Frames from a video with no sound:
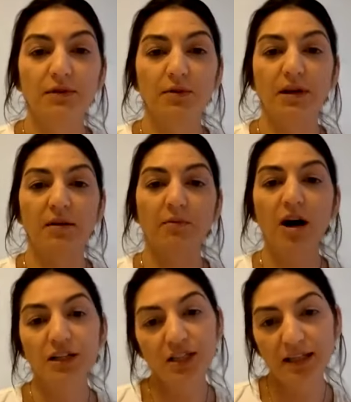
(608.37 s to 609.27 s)
through when I'm
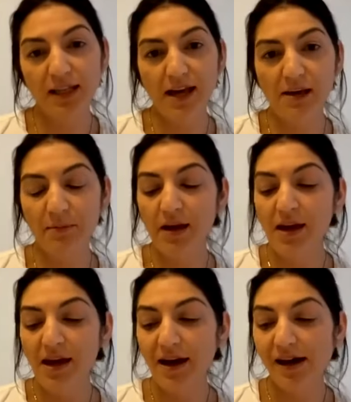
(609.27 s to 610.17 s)
washing them
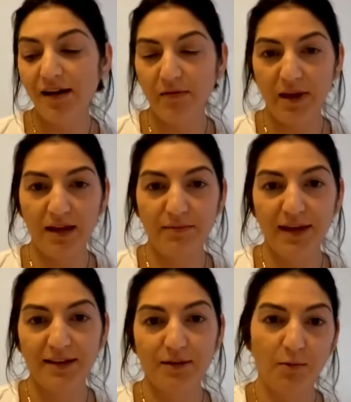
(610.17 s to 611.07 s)
um, and
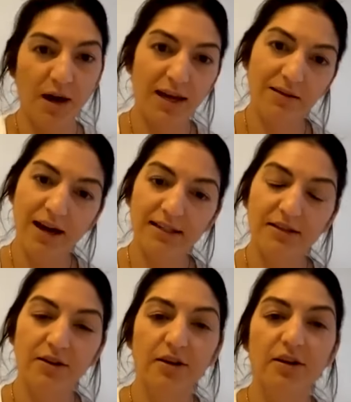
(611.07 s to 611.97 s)
make the white last
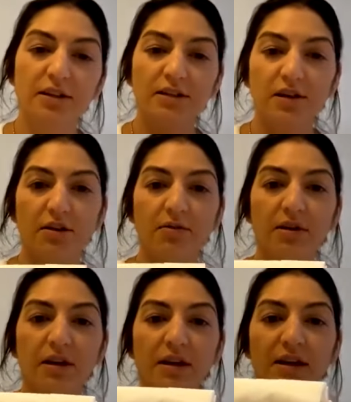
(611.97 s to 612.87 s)
longer. So
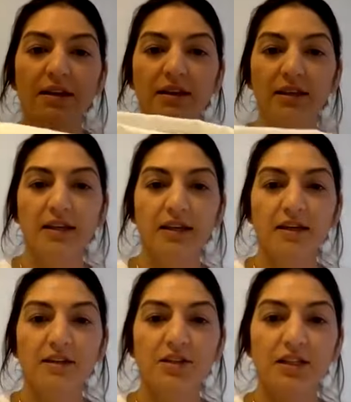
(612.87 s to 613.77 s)

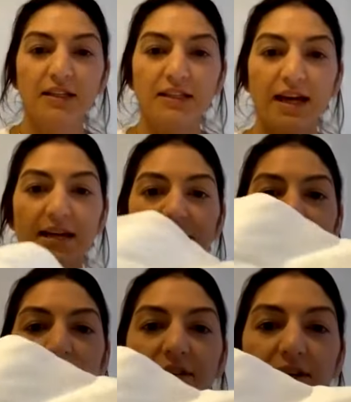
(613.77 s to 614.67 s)
the sheet set is
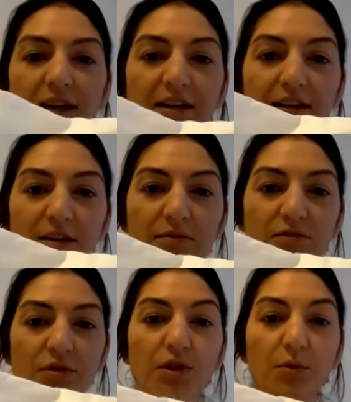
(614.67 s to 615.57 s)
definitely like a
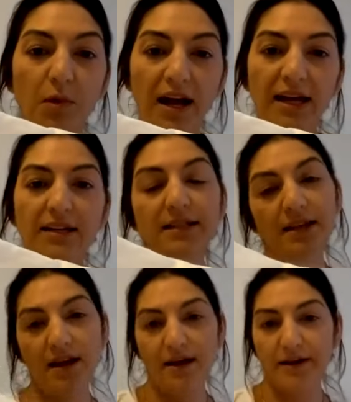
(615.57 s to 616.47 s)
true white,
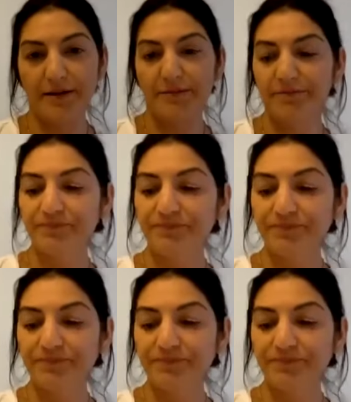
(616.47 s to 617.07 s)
um,